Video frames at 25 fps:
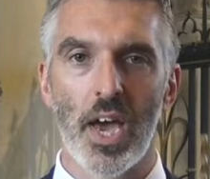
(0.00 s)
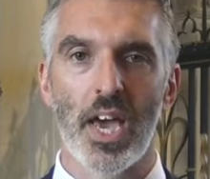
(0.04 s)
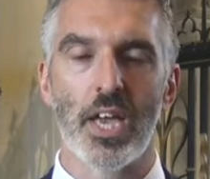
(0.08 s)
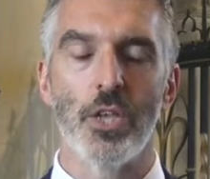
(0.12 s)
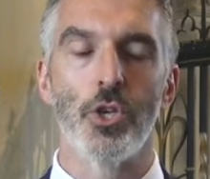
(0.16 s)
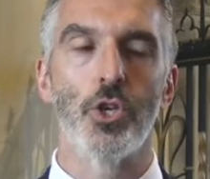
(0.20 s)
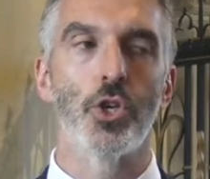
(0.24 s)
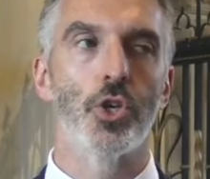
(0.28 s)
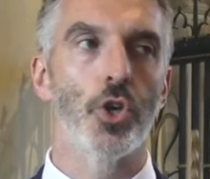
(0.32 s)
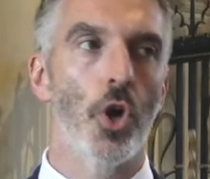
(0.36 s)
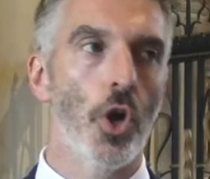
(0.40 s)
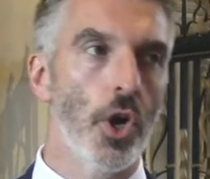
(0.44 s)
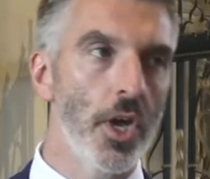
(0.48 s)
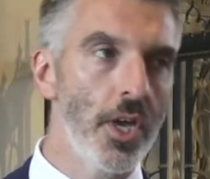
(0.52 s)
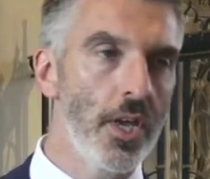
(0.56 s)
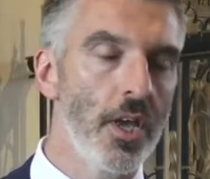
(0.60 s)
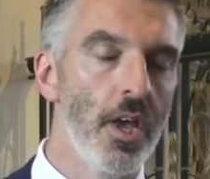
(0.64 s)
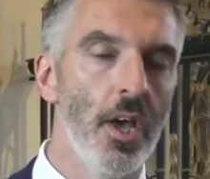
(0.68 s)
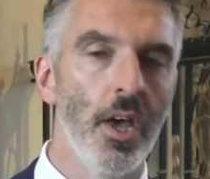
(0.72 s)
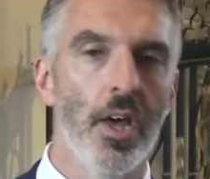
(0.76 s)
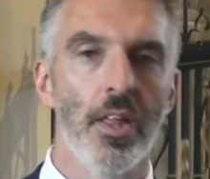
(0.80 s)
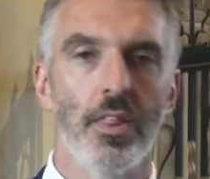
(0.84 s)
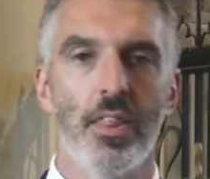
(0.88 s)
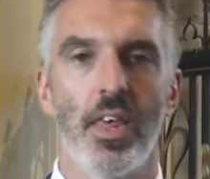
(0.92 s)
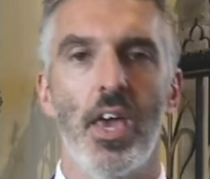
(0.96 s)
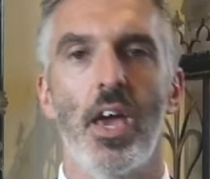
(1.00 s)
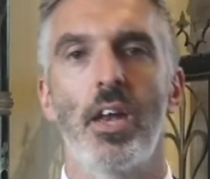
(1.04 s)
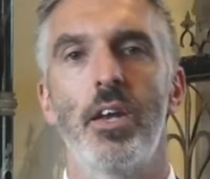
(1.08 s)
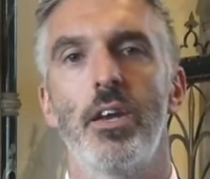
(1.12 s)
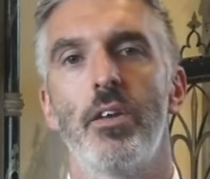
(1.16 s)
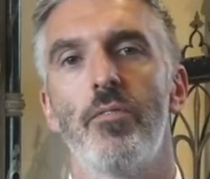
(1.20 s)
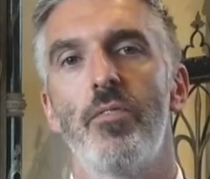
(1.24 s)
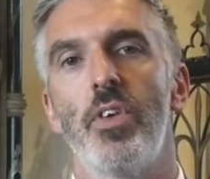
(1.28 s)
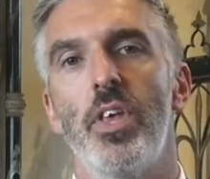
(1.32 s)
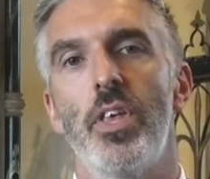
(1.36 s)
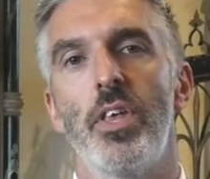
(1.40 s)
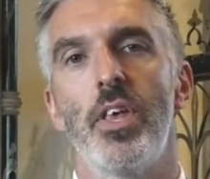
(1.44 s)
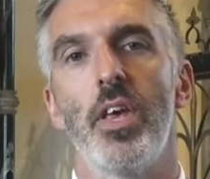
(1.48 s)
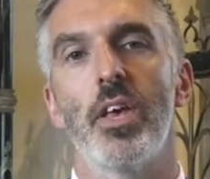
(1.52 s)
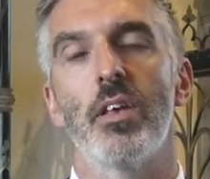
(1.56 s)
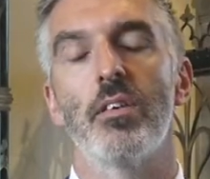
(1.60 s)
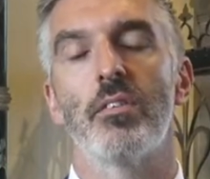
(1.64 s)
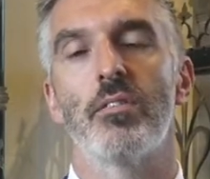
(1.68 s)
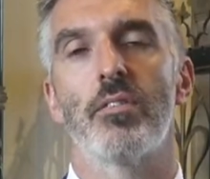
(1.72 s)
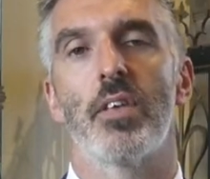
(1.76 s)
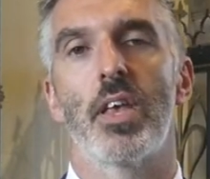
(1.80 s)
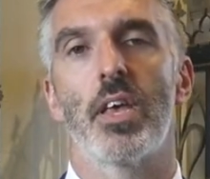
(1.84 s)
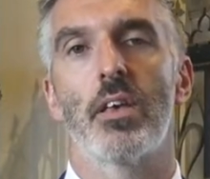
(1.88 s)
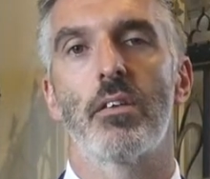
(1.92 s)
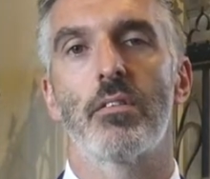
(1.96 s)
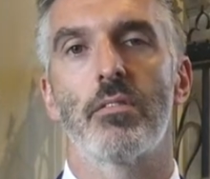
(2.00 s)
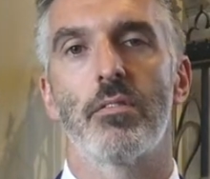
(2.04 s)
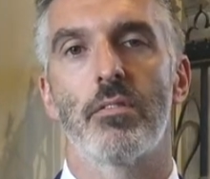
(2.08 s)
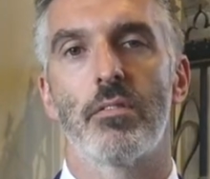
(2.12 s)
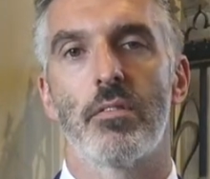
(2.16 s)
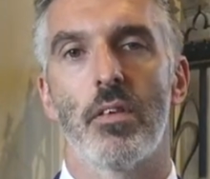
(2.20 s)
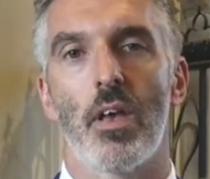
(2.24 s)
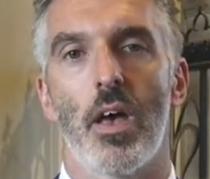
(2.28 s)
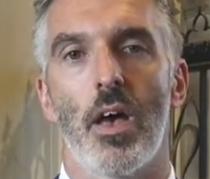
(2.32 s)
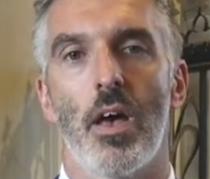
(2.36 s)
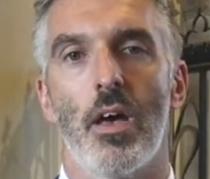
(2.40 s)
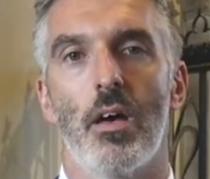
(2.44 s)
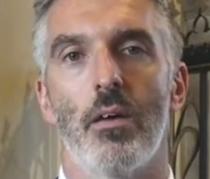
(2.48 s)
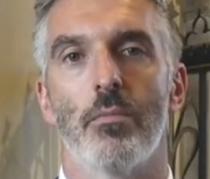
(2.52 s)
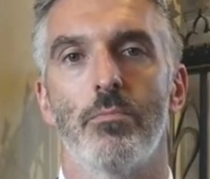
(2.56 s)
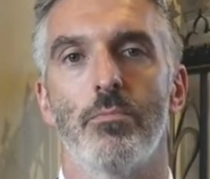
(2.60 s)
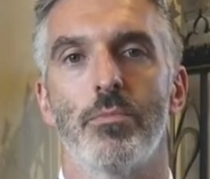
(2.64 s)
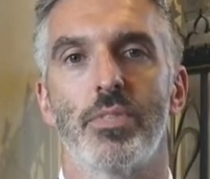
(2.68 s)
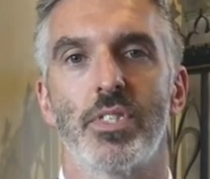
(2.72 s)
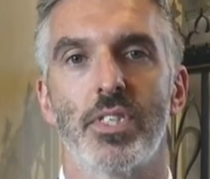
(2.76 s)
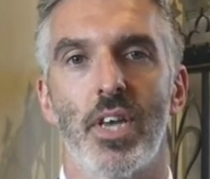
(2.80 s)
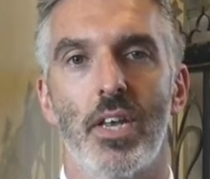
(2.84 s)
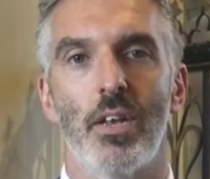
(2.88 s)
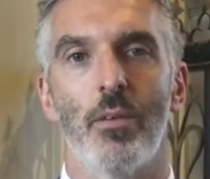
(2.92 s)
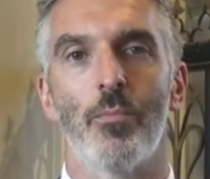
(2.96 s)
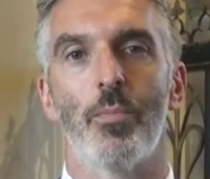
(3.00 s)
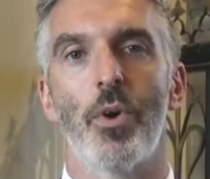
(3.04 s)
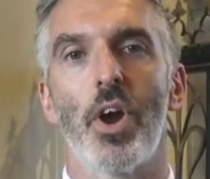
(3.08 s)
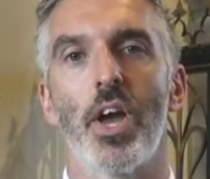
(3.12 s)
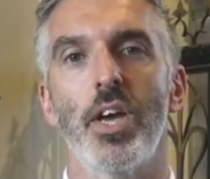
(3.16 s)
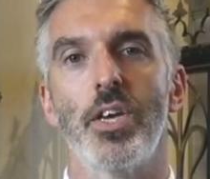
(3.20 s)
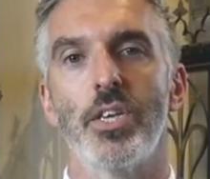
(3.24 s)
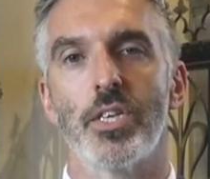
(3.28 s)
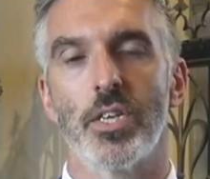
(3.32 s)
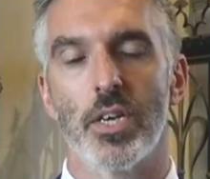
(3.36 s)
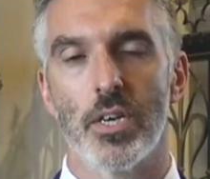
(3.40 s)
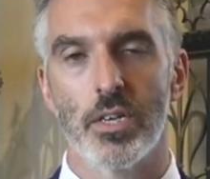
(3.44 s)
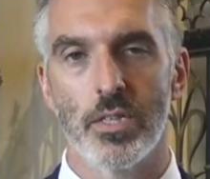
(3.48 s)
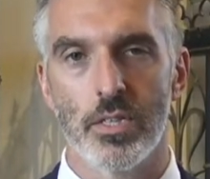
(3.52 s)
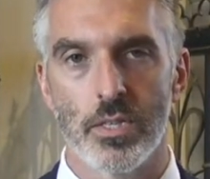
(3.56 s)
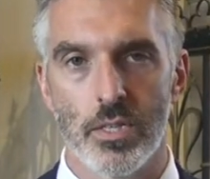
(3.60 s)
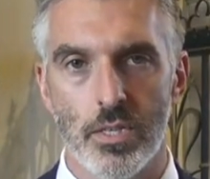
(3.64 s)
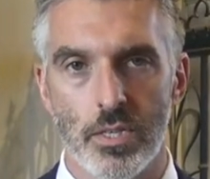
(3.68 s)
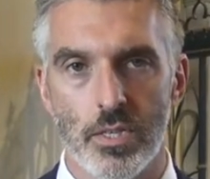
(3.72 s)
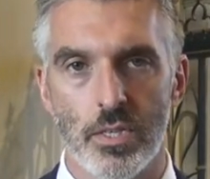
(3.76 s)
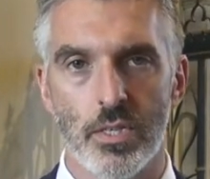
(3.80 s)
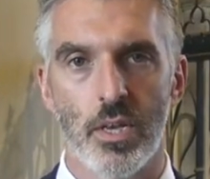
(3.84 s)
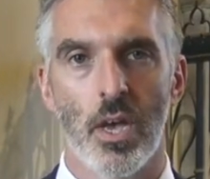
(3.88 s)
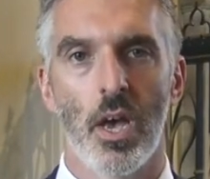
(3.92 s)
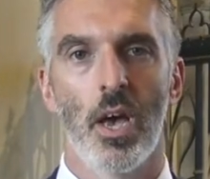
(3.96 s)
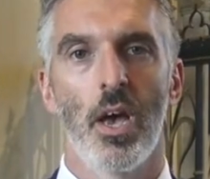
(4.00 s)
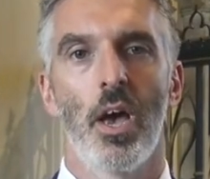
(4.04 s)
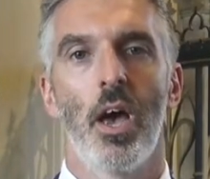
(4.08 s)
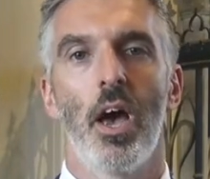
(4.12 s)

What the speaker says: enjoy the end of your Year 6 celebrations.